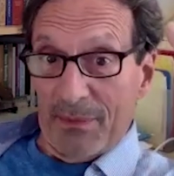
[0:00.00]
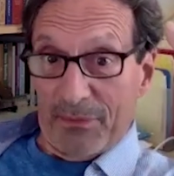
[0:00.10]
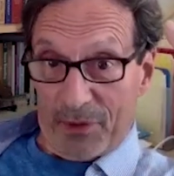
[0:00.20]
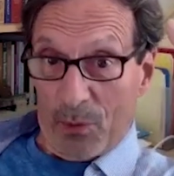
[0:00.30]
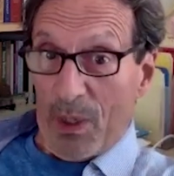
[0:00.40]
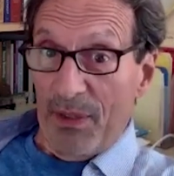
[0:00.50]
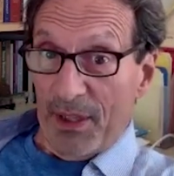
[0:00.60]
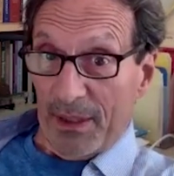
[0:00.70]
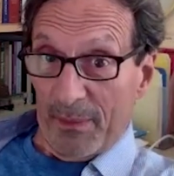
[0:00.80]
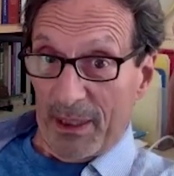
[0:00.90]
the one
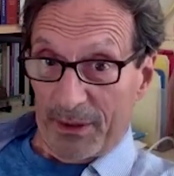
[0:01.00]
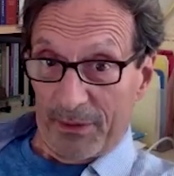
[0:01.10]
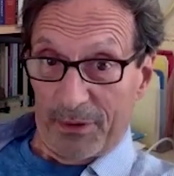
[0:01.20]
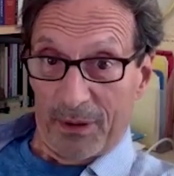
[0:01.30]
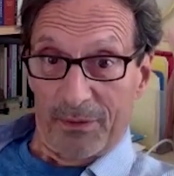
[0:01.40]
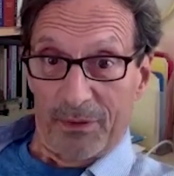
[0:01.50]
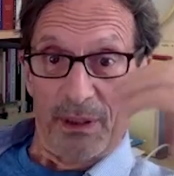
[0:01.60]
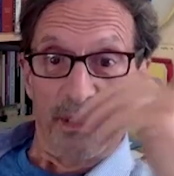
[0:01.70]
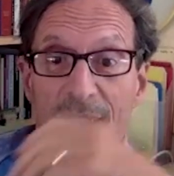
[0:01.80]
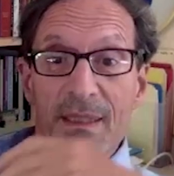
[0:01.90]
thing about the fertile
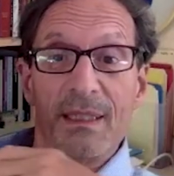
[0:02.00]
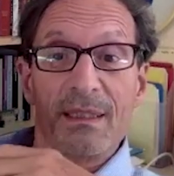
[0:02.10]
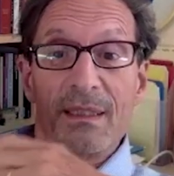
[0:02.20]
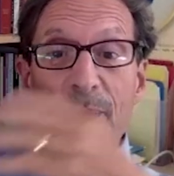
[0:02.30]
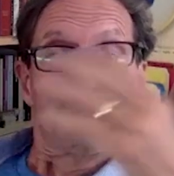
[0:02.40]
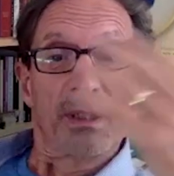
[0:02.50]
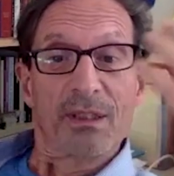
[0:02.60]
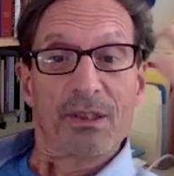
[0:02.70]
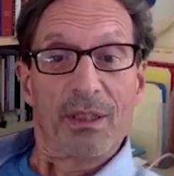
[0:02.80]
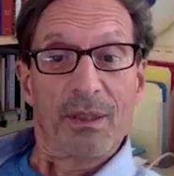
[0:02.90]
void is it's a
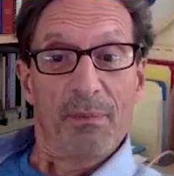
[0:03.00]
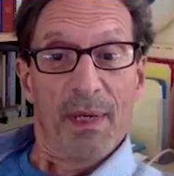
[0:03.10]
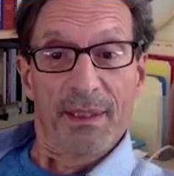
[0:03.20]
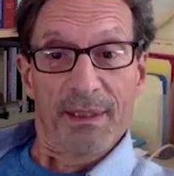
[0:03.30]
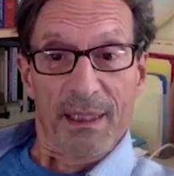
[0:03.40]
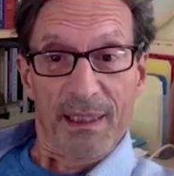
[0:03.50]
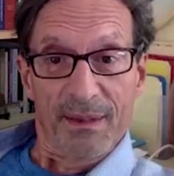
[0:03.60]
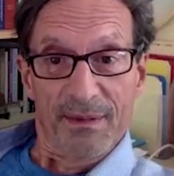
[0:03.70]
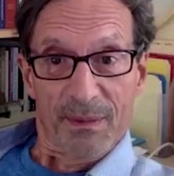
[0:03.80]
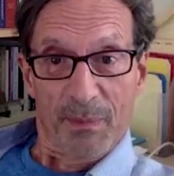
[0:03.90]
potentially
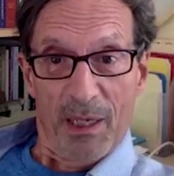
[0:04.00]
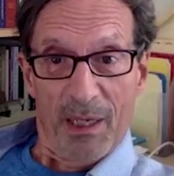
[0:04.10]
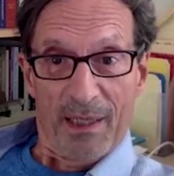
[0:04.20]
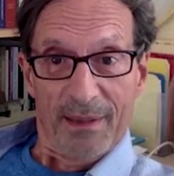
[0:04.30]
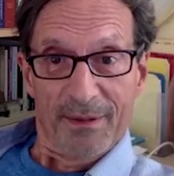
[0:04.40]
meditative spot.